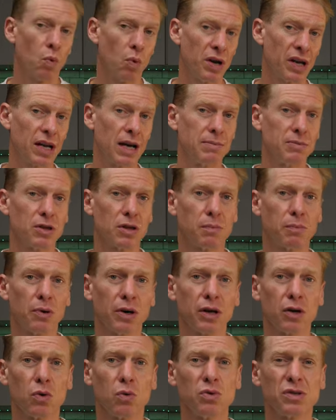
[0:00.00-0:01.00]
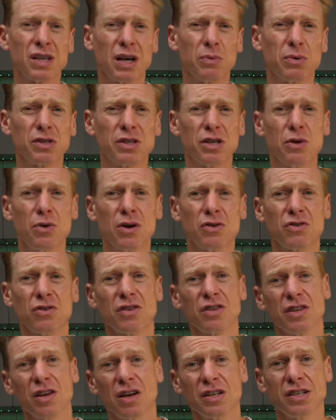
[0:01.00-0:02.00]
When it came to the Pringles, there were
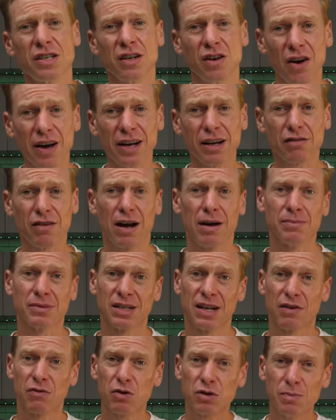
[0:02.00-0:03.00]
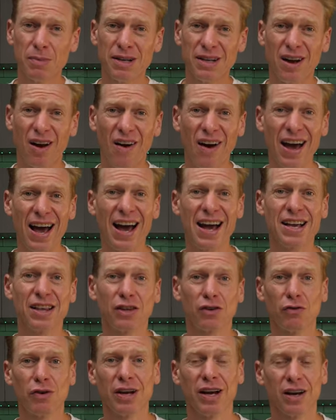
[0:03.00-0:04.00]
239 grams left, which meant I ate
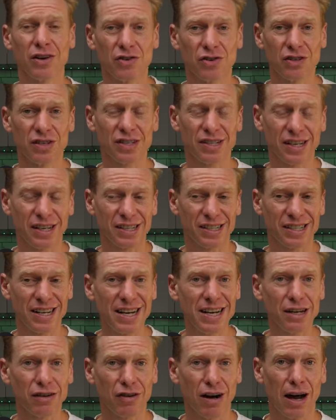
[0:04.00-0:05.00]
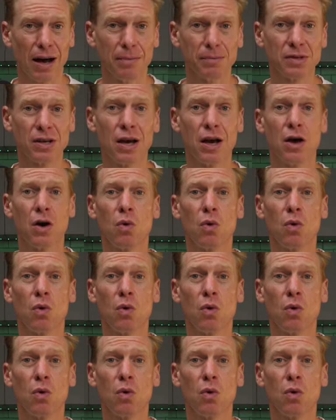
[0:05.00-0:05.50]
316 grams,